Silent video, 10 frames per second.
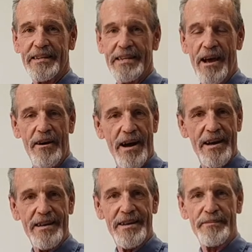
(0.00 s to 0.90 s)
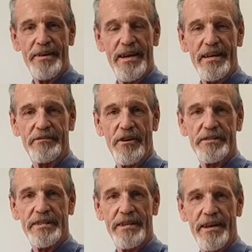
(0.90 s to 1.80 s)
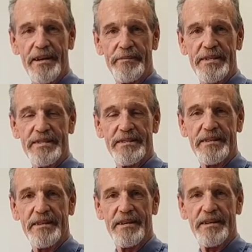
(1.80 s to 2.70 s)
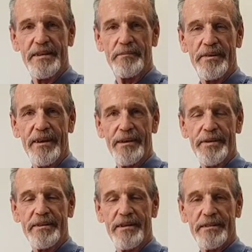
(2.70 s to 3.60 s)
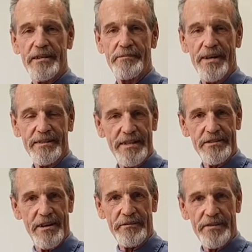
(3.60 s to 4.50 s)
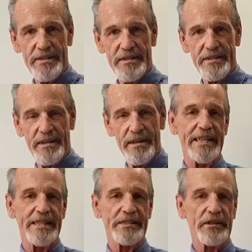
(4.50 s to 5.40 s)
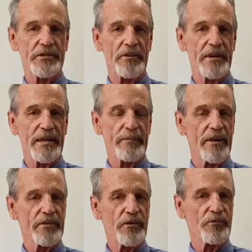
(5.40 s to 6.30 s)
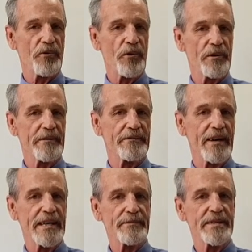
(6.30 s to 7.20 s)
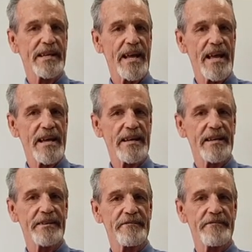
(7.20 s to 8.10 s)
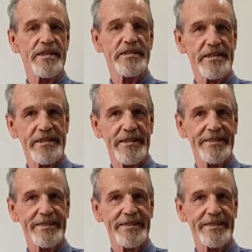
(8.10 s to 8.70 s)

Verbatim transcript: Now, I am a gross anatomist, but I'm in Dr. Mungli's office. He's going to talk about the role of vitamin A in vision.